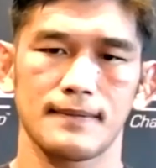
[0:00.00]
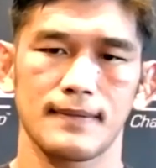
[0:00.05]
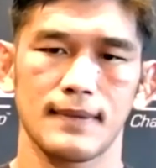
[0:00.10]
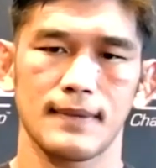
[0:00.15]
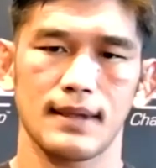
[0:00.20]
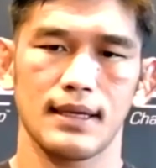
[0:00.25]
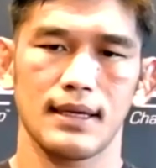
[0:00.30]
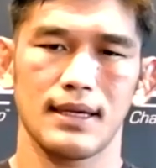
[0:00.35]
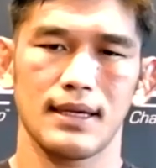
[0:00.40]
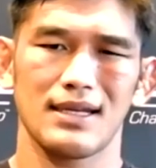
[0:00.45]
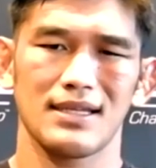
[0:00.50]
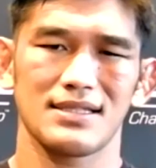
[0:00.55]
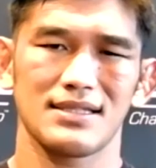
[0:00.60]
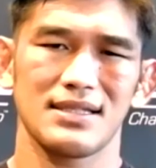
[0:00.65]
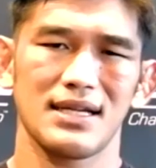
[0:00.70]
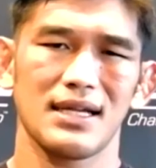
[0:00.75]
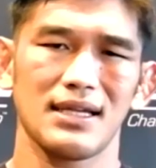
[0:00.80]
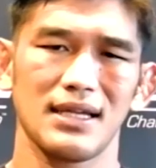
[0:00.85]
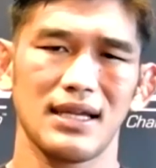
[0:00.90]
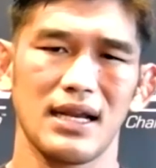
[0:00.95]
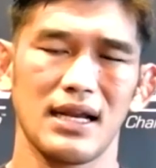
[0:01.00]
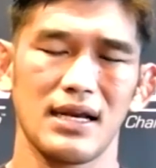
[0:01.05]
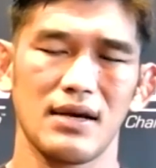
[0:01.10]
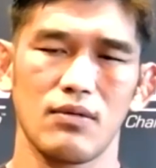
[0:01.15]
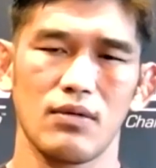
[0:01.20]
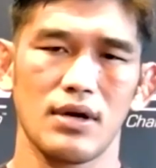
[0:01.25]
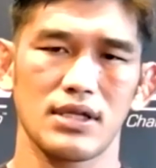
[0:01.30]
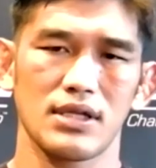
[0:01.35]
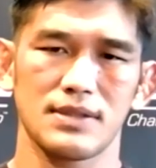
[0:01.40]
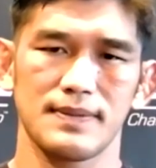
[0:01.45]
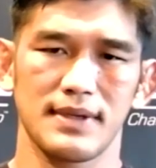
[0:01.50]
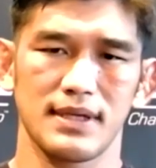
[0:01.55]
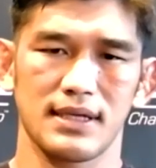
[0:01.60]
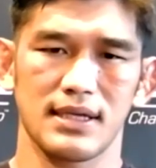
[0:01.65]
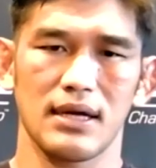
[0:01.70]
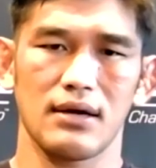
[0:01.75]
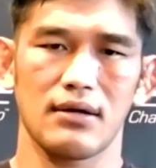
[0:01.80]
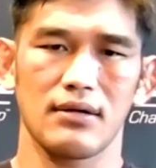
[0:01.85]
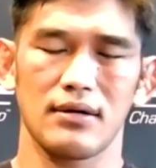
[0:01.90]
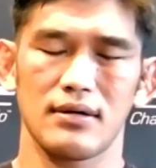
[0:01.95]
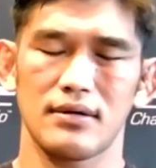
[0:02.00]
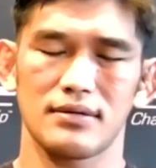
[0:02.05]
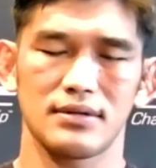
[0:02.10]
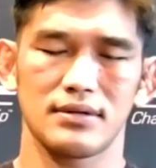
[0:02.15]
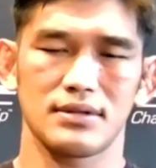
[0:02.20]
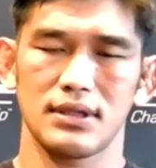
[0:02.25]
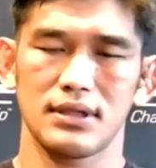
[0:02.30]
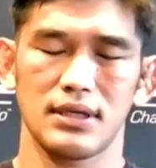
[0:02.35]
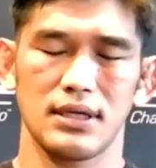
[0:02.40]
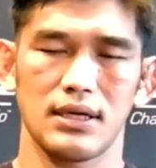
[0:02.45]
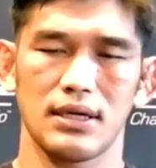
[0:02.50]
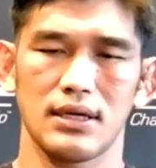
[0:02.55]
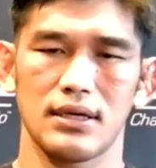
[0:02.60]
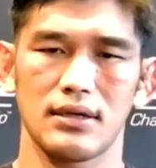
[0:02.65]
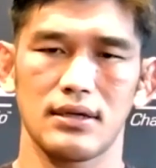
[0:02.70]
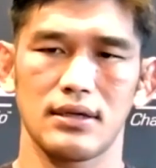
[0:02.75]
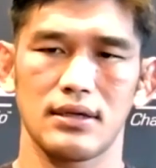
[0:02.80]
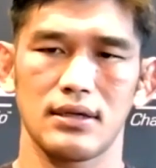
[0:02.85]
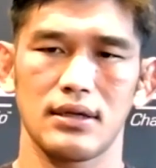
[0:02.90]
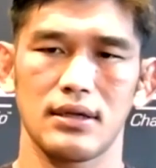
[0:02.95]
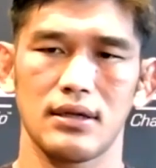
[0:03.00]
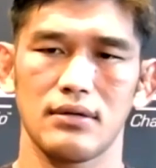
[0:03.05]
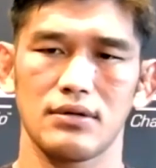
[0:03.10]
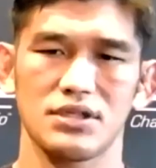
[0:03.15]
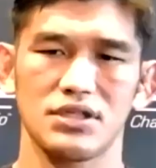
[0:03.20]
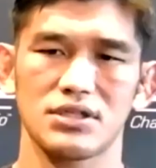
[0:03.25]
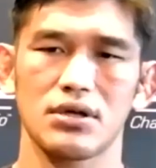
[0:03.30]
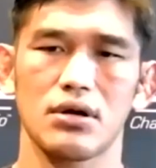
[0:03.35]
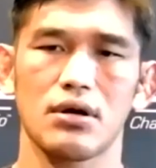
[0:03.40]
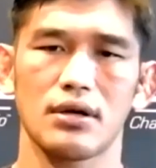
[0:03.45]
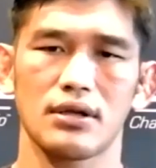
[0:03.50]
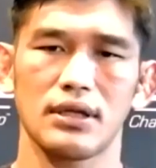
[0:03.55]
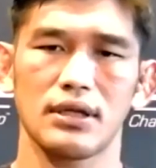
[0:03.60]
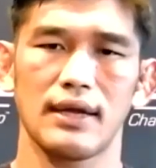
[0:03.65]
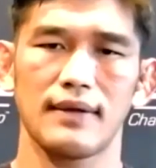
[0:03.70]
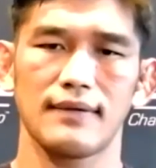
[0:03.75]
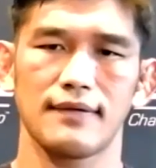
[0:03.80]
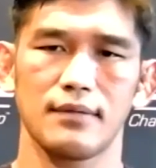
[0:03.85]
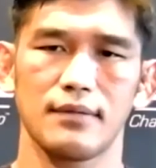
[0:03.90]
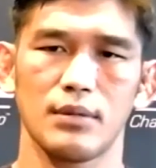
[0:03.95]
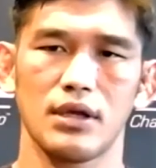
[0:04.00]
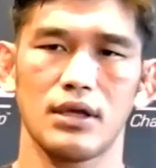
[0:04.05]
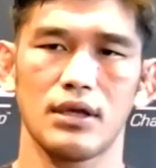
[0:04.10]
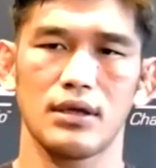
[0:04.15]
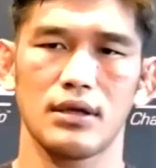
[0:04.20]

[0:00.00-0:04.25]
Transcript: And it's not that I didn't want to speak out. It was just a hard time for me.